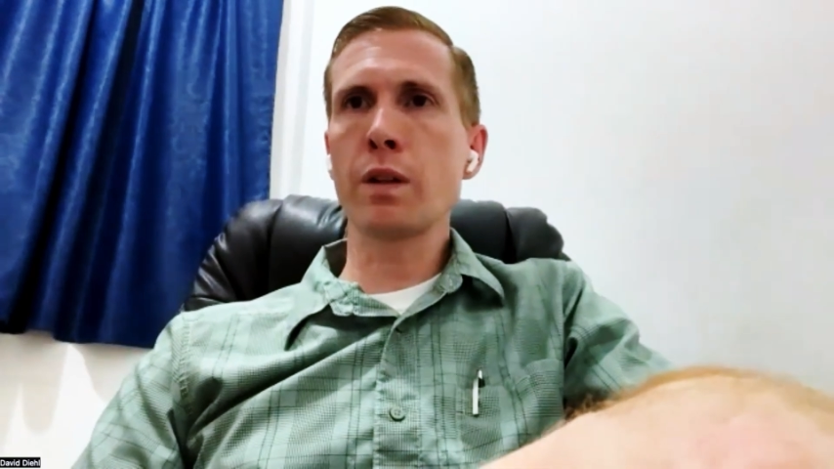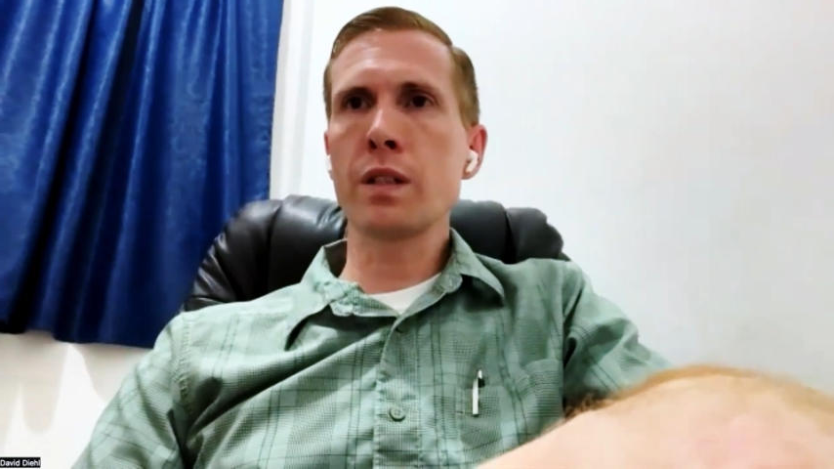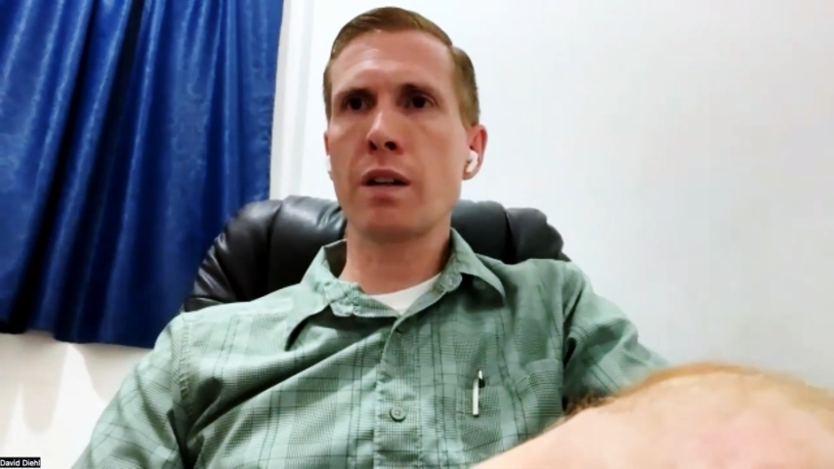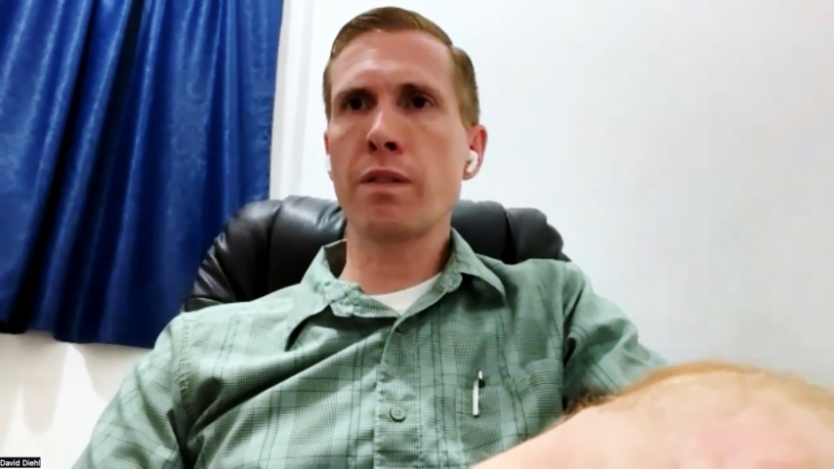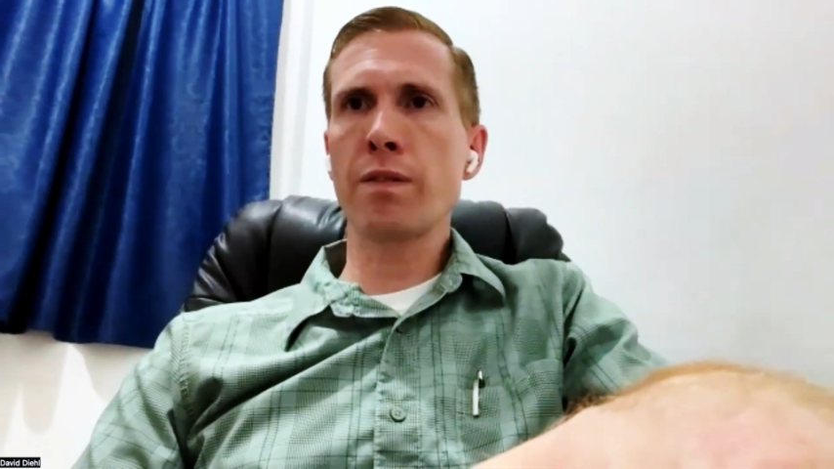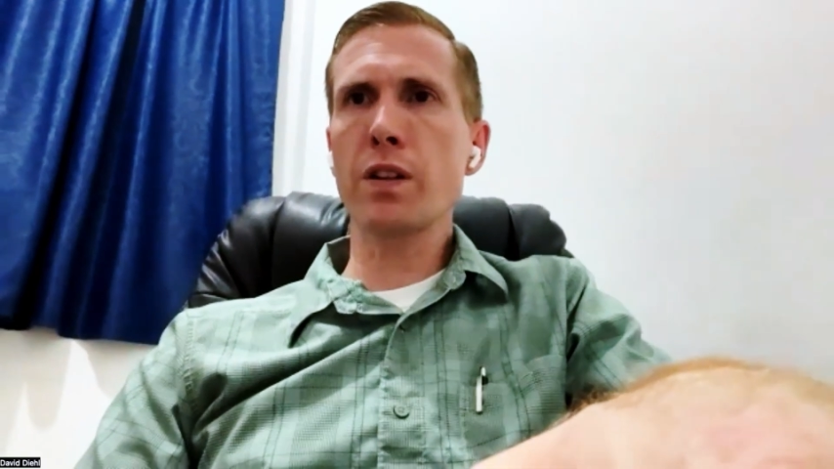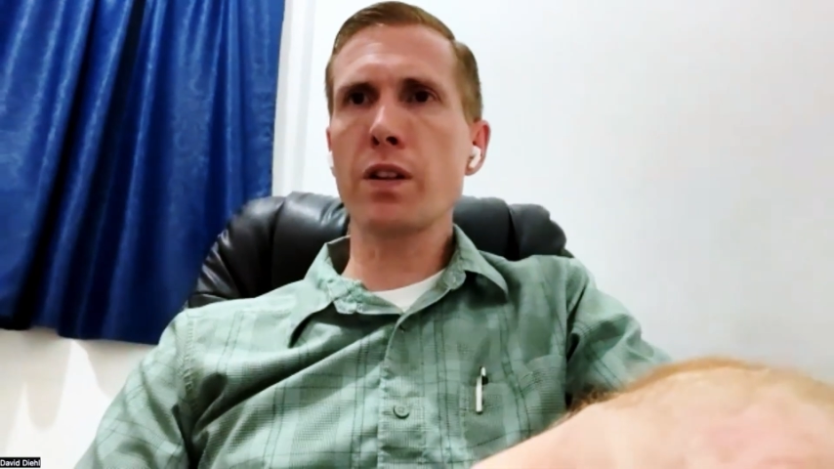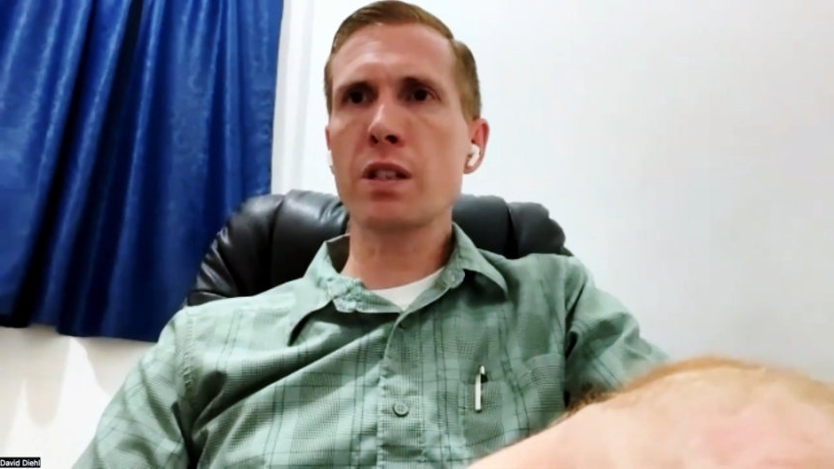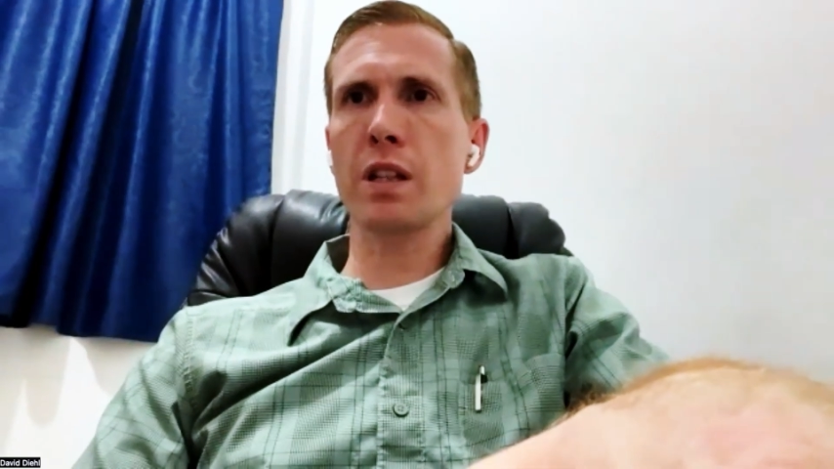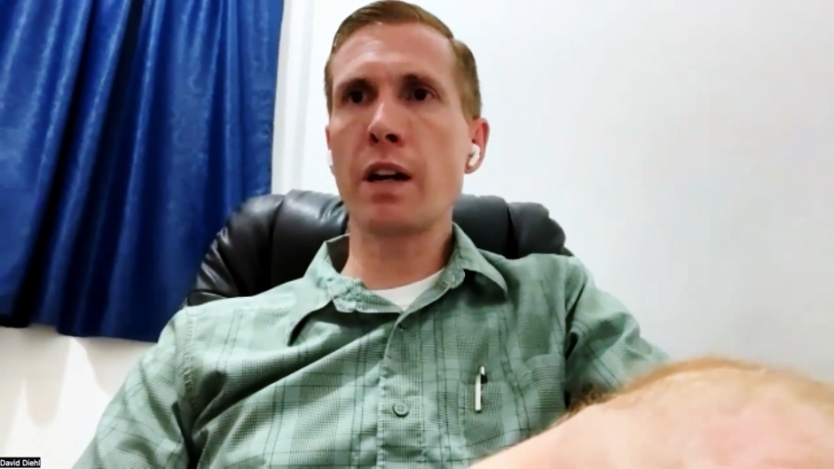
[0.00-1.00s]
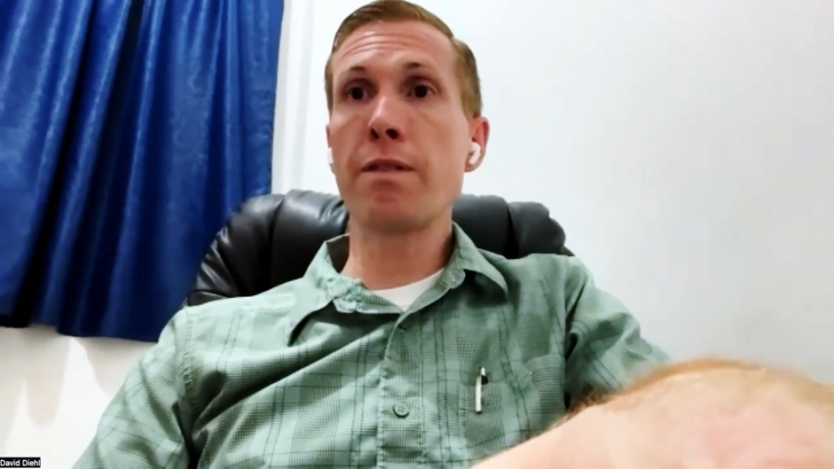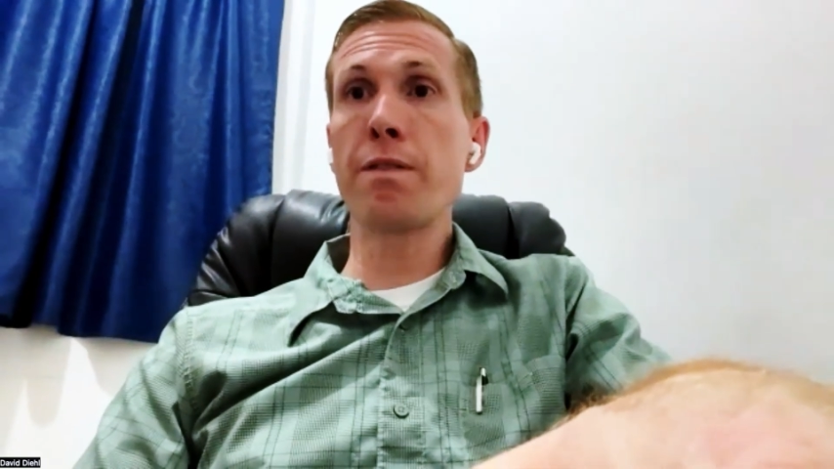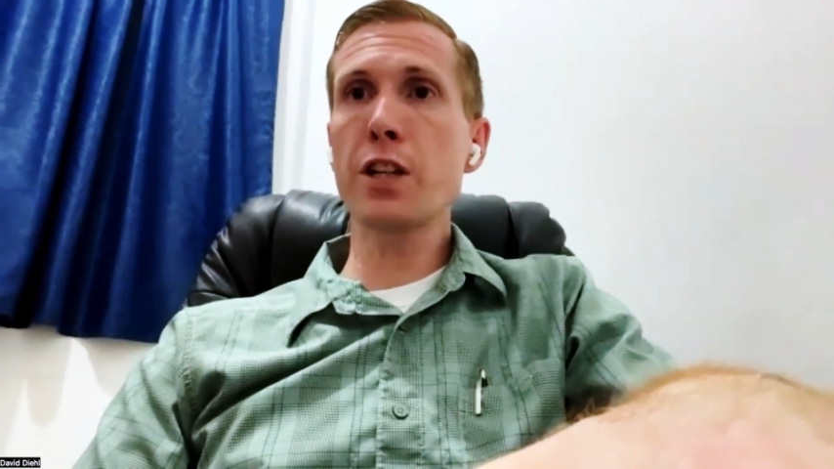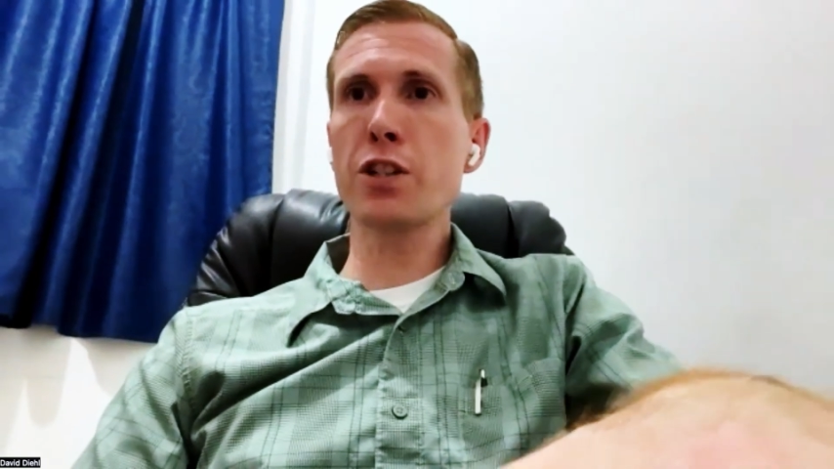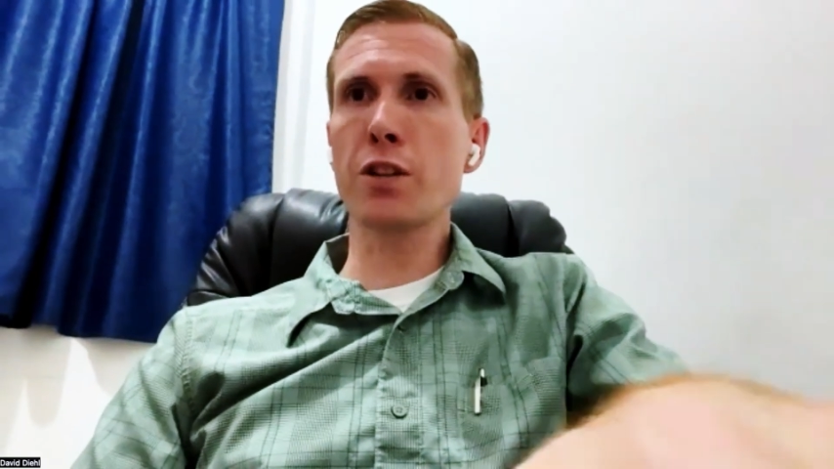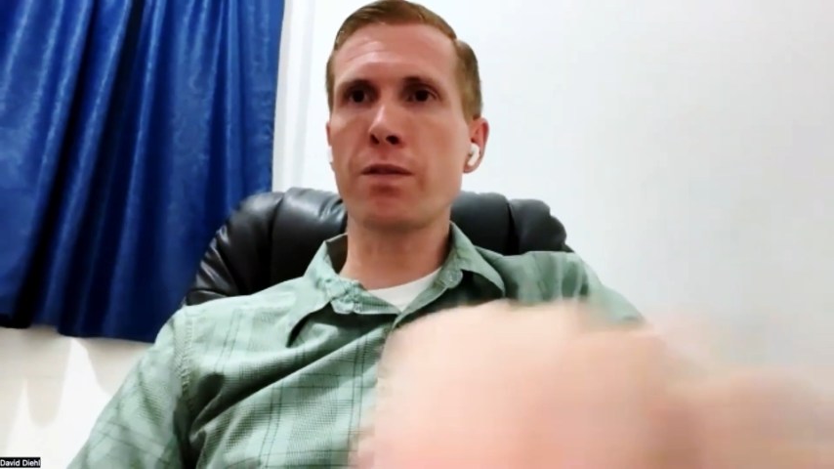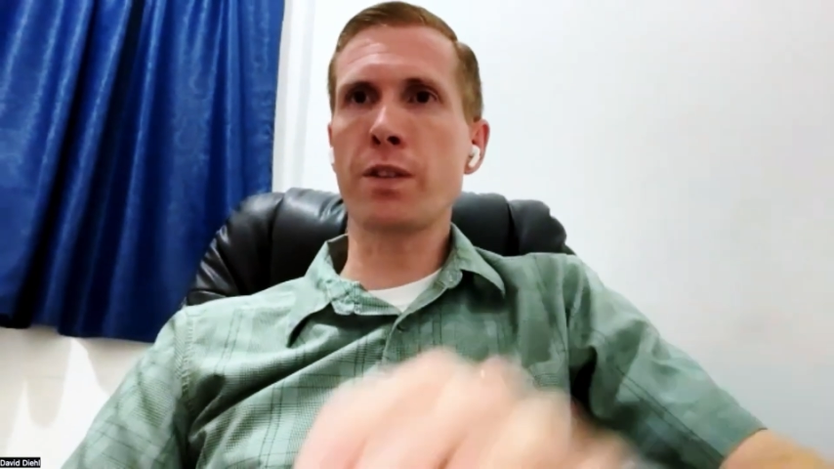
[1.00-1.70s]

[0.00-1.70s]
It's our first official